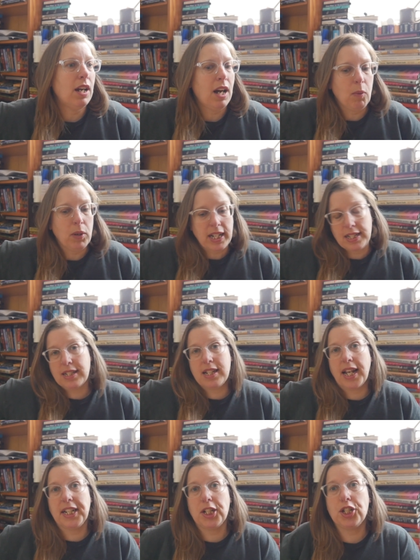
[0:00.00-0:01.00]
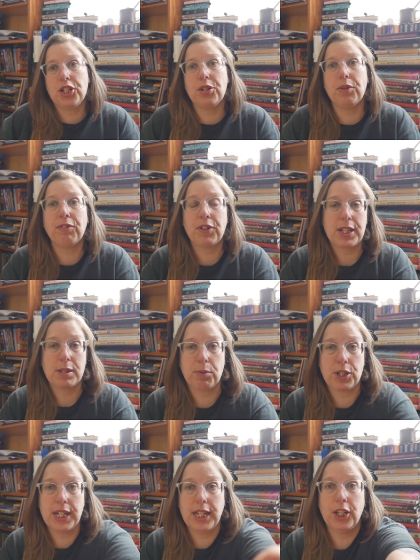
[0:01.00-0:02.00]
what I decided to do for this
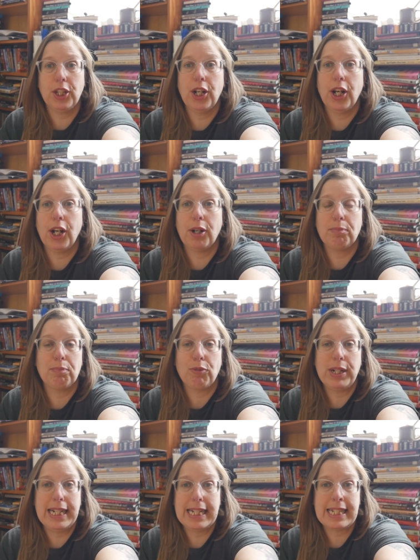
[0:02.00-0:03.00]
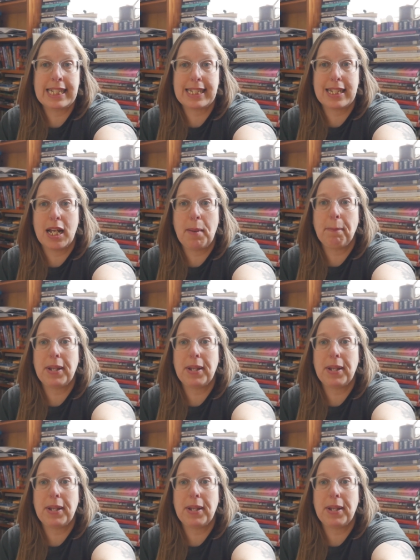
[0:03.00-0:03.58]
particular reading slump